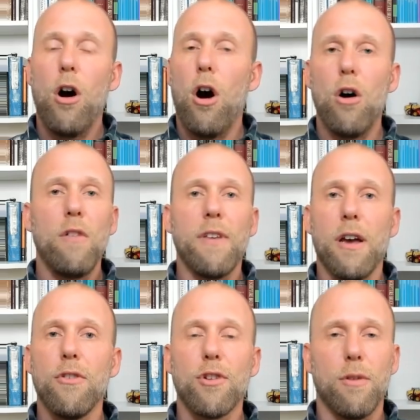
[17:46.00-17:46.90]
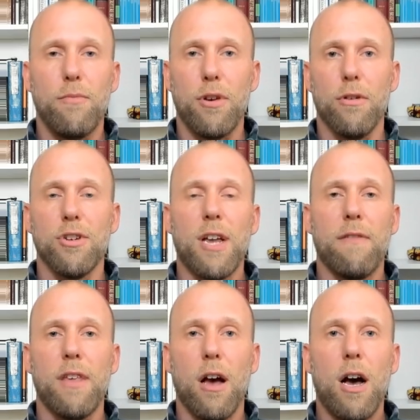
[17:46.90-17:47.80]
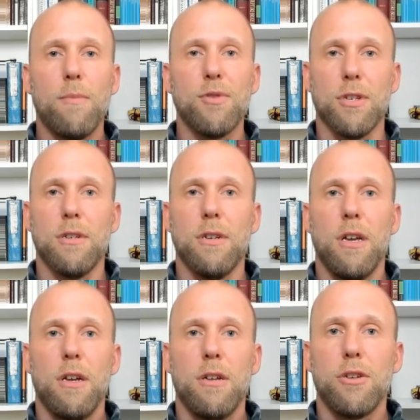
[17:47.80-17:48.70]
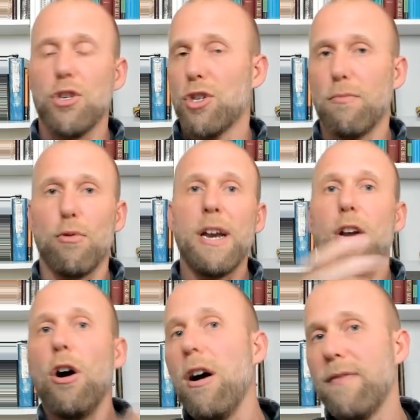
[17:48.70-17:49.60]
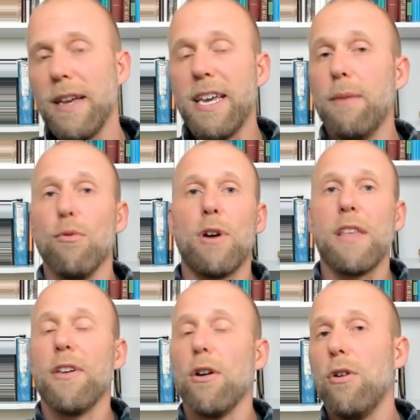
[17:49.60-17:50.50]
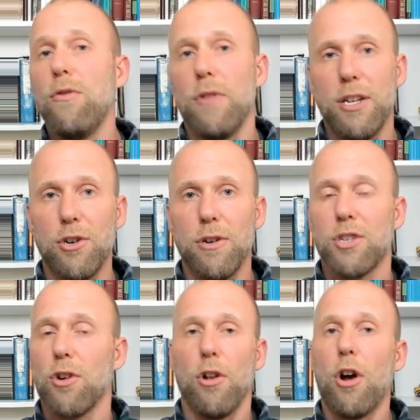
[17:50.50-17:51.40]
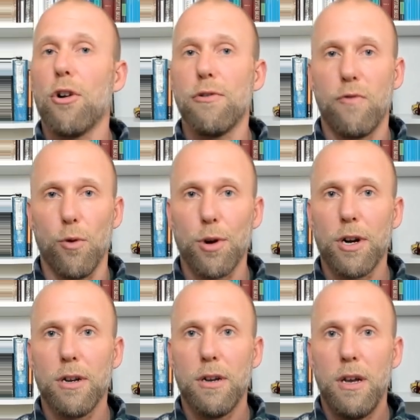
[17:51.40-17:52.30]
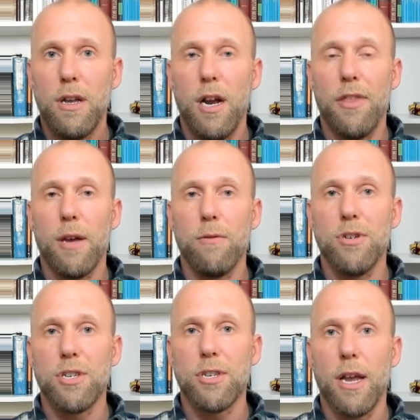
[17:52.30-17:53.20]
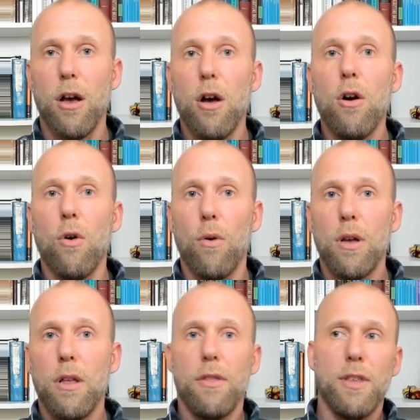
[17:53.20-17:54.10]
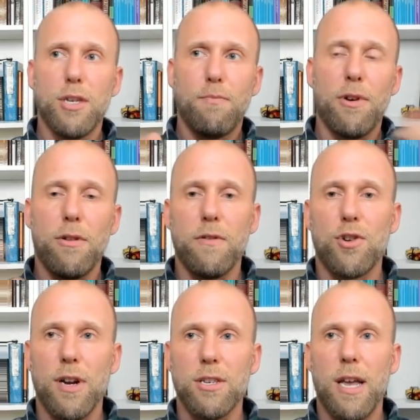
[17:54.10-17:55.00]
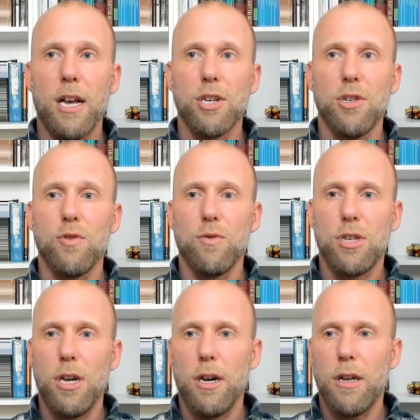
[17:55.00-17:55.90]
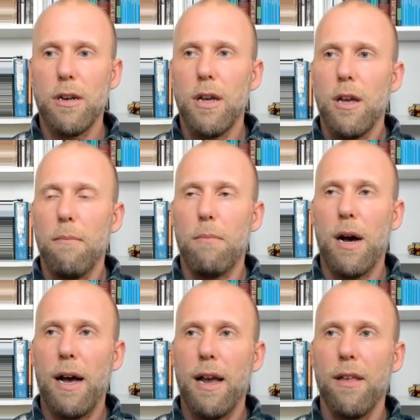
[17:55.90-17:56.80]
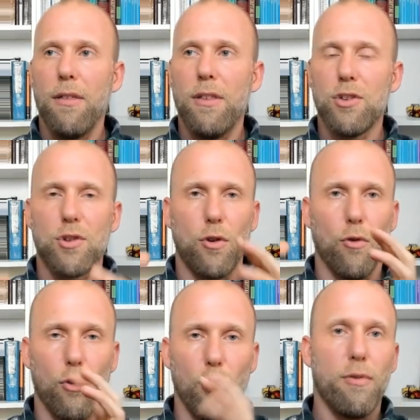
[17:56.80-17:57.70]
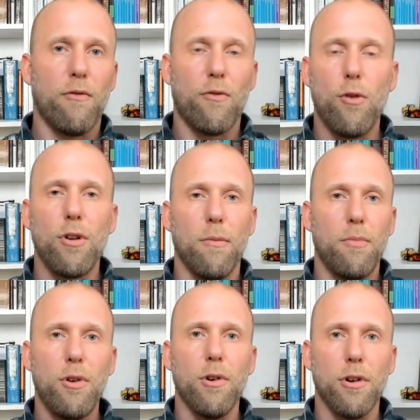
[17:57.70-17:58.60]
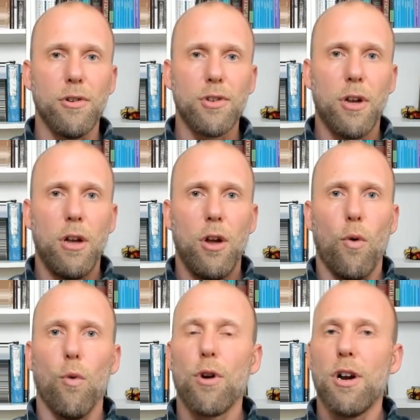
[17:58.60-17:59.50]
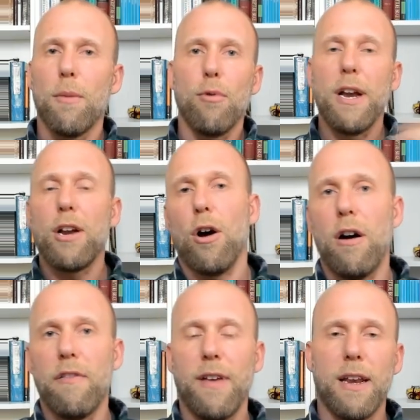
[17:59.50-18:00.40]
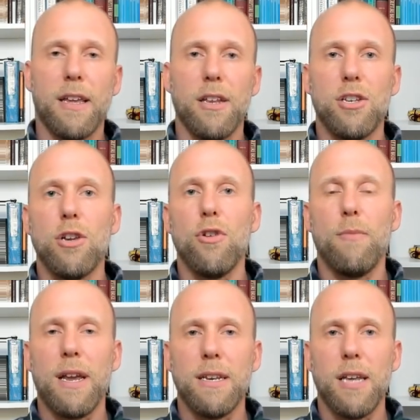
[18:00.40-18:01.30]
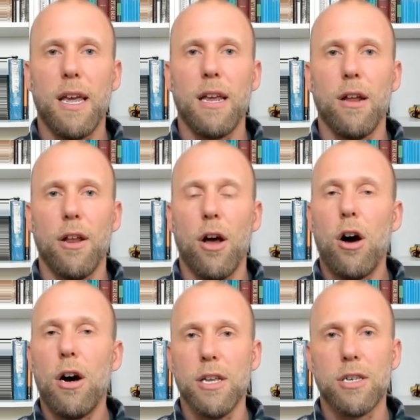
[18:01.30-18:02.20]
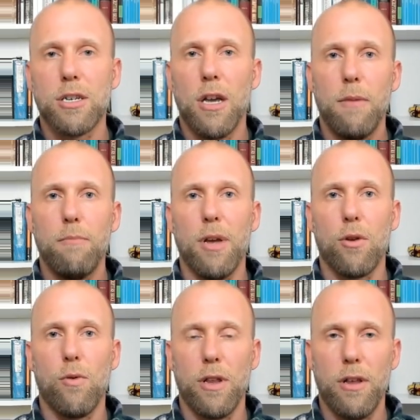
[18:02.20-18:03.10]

all the other computers have the option to just break off and keep running their own ledger. It's called a hard fork. And they would just say, oh, this bundle of transactions was done by this group of rogue computers. We're going to break off and continue to maintain an honest Bitcoin